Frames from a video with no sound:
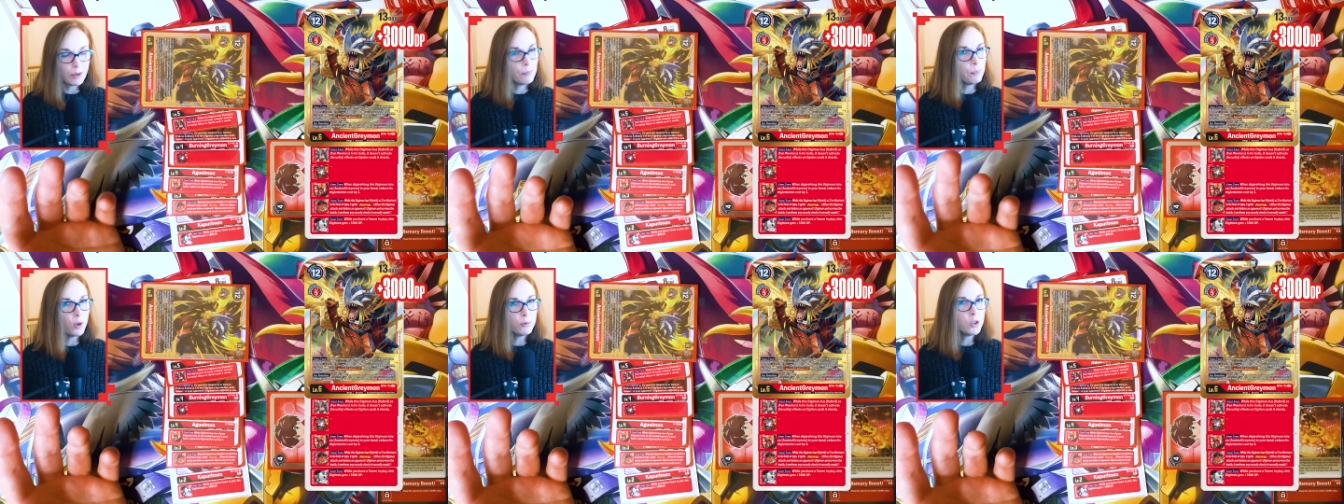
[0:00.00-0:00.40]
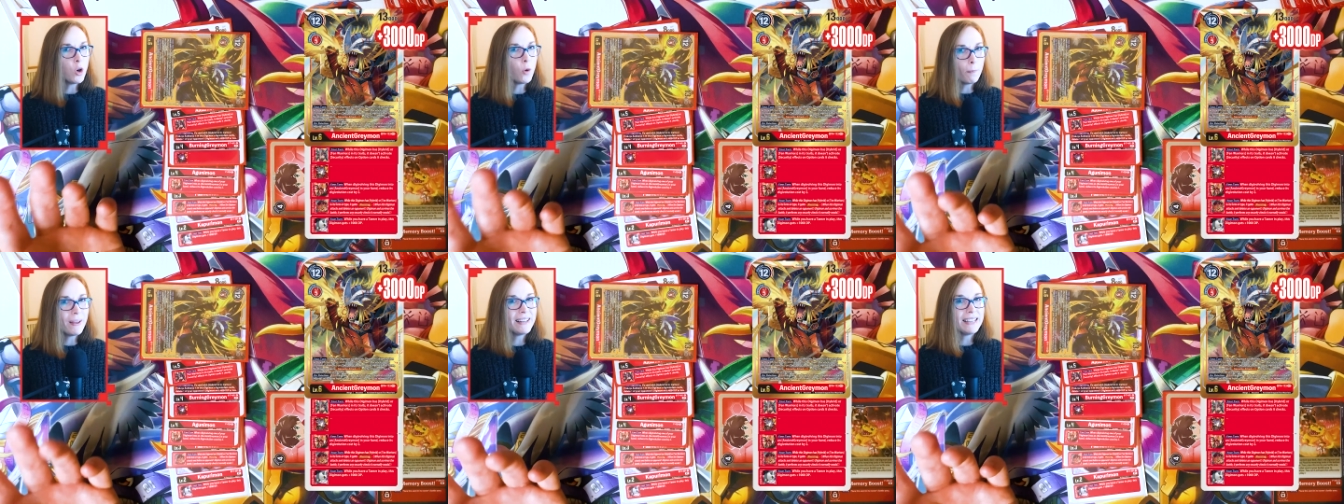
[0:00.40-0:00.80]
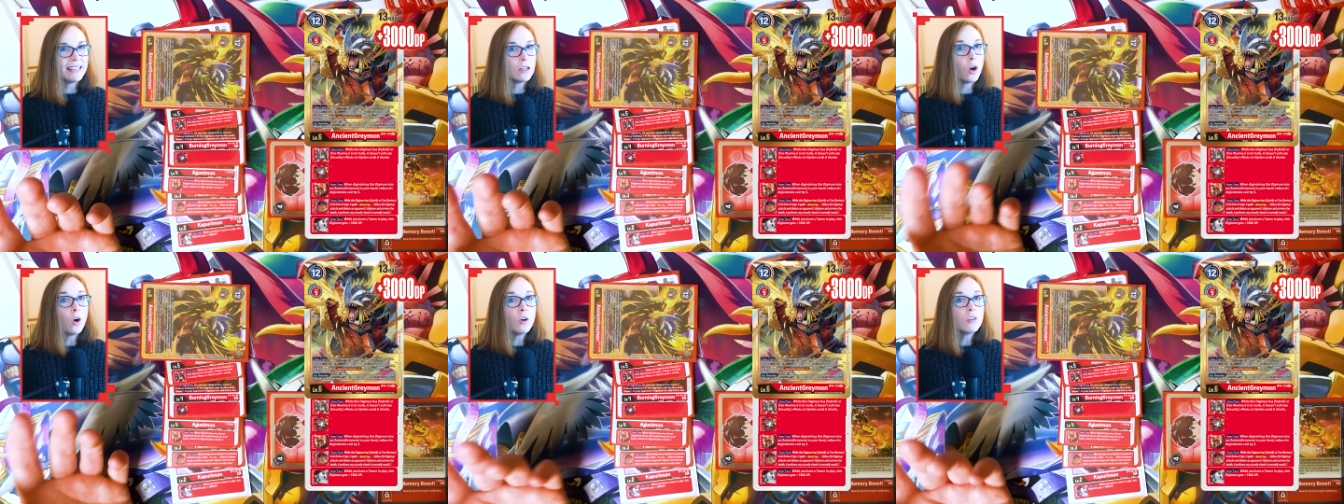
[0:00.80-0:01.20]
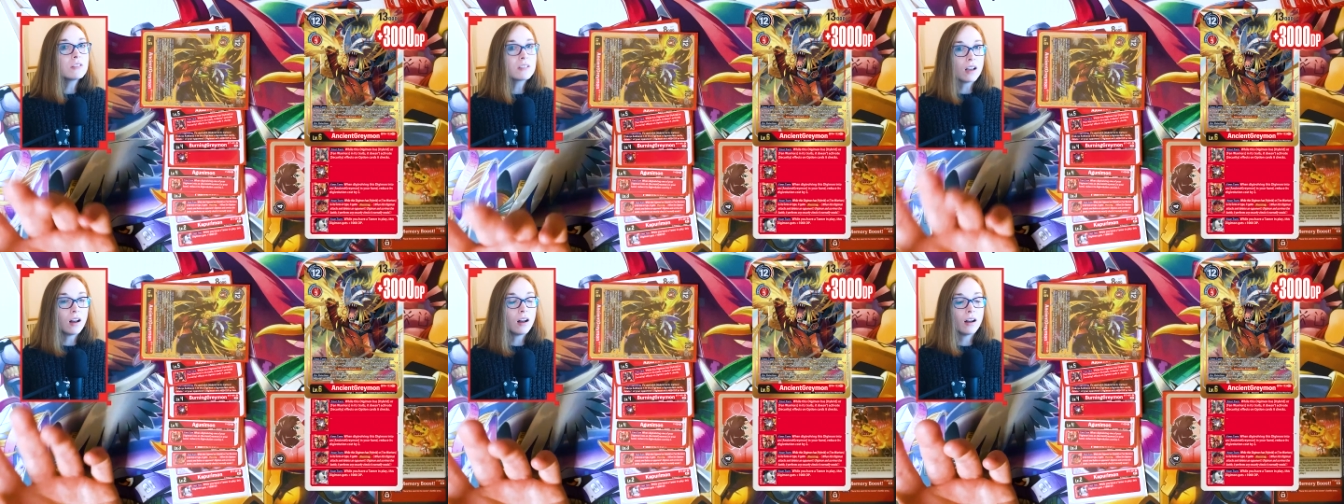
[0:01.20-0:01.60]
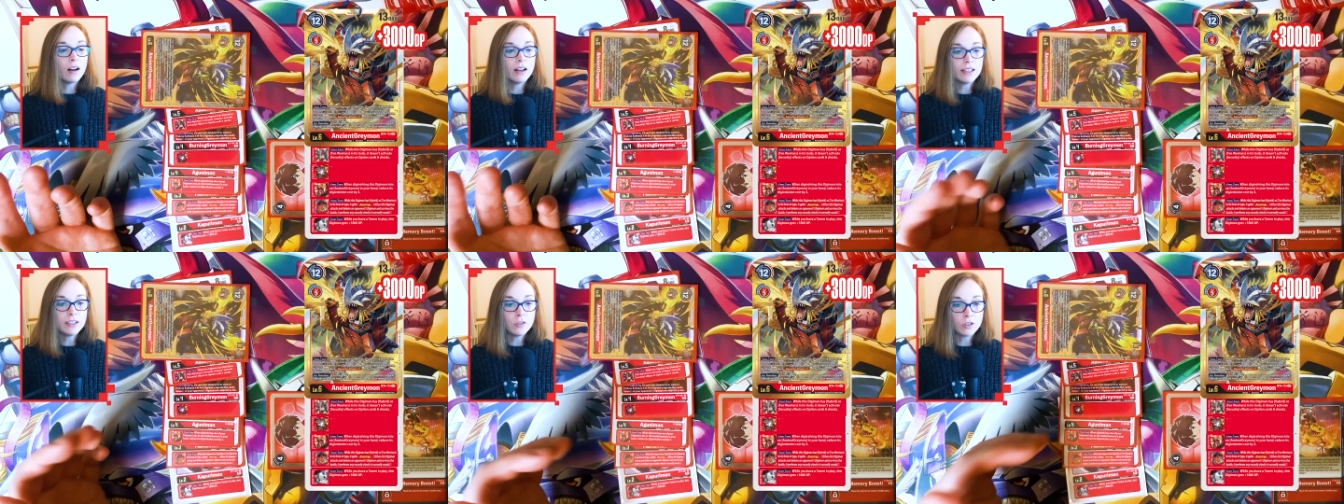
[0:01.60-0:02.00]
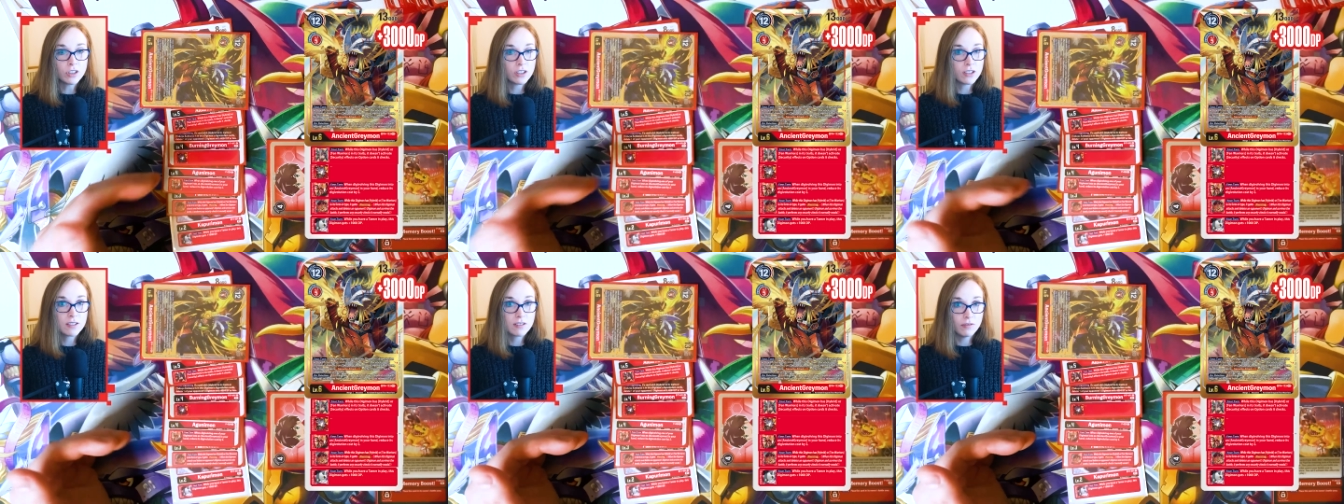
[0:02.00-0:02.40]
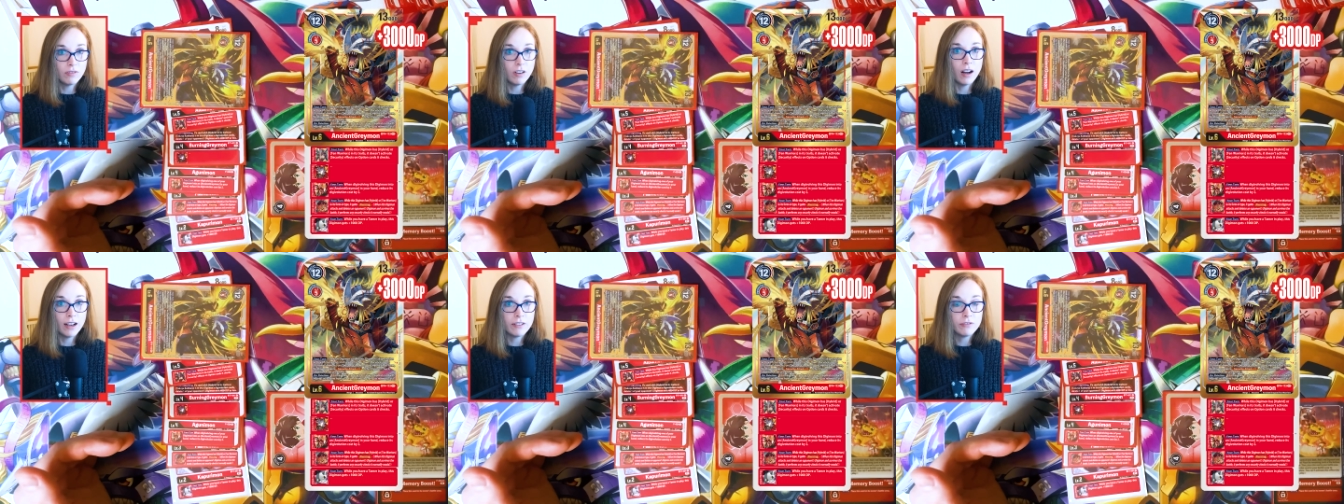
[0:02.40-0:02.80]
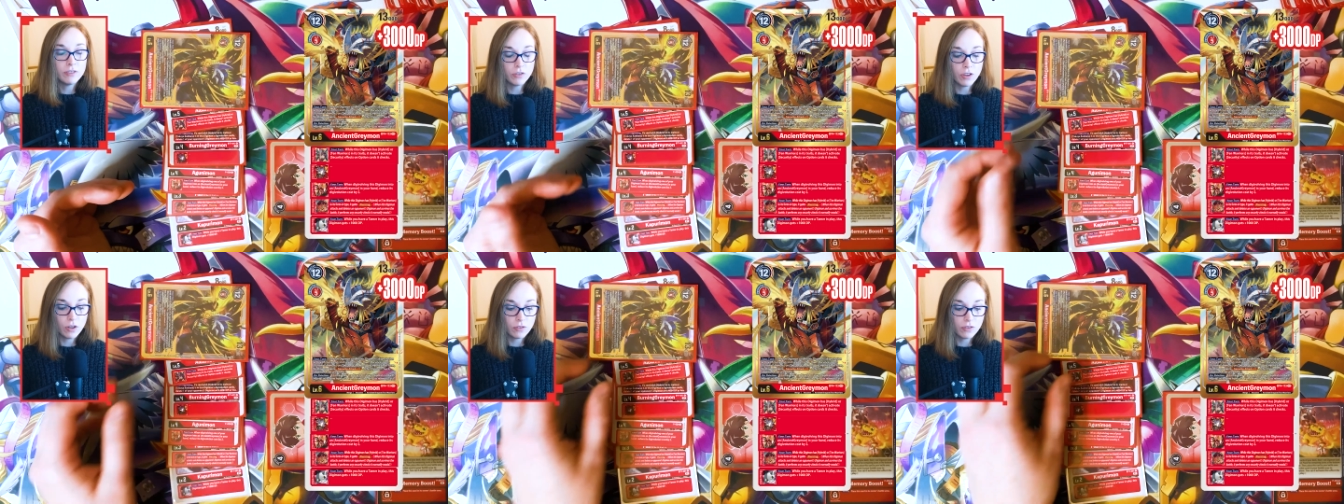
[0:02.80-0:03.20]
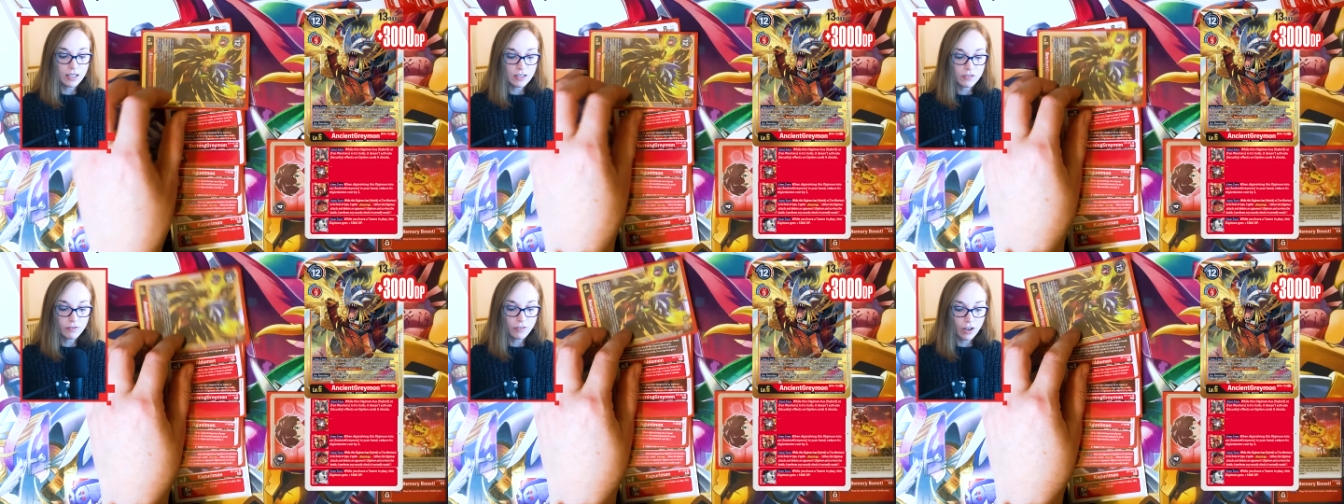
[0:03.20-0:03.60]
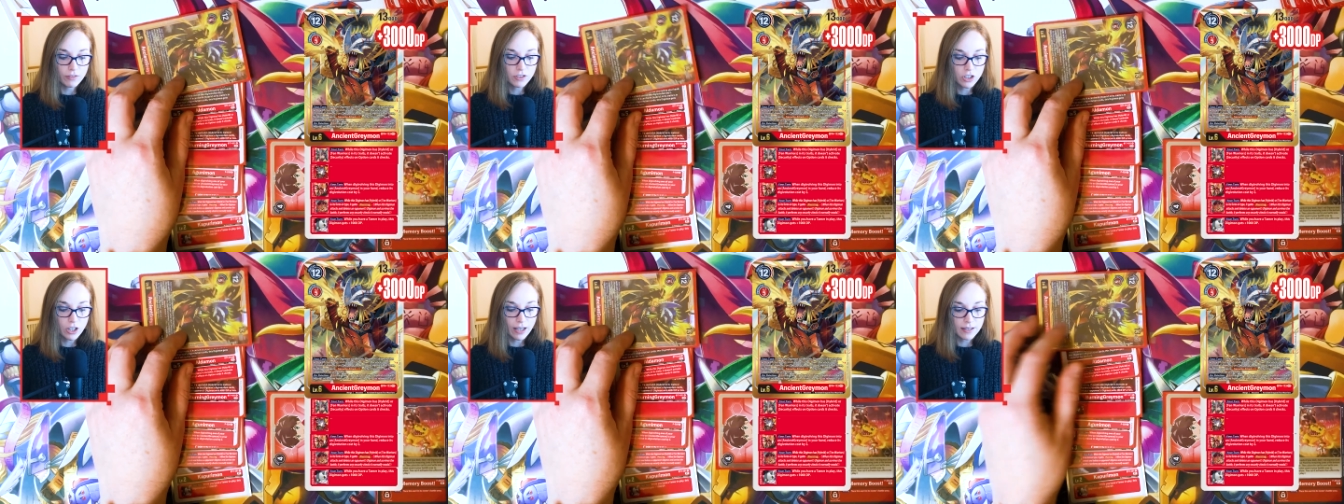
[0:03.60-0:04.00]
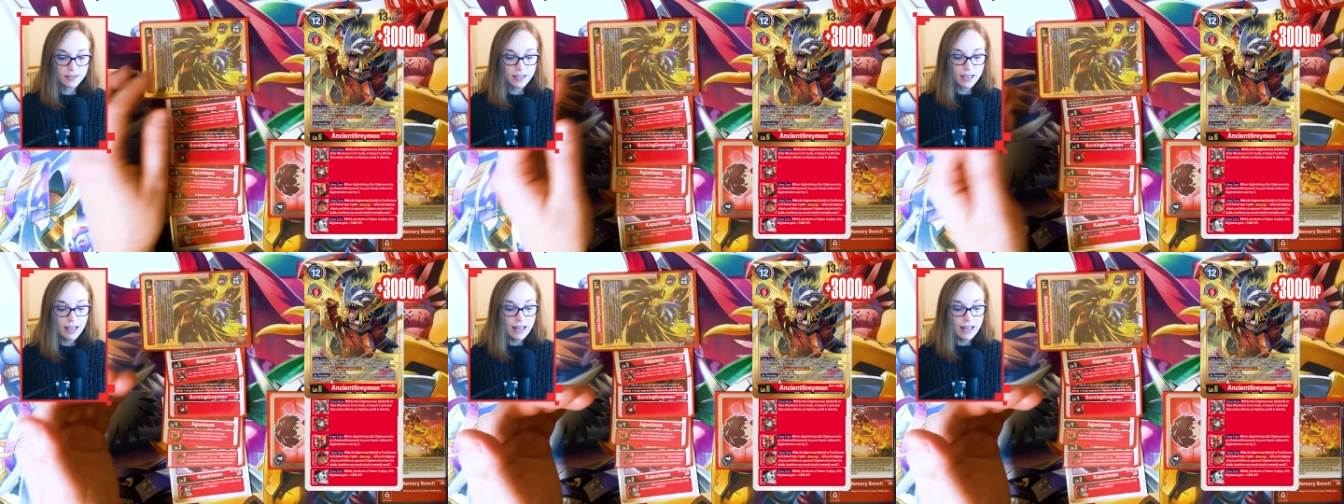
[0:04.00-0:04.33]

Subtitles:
but not many. Odds are you're gonna survive these 5 checks.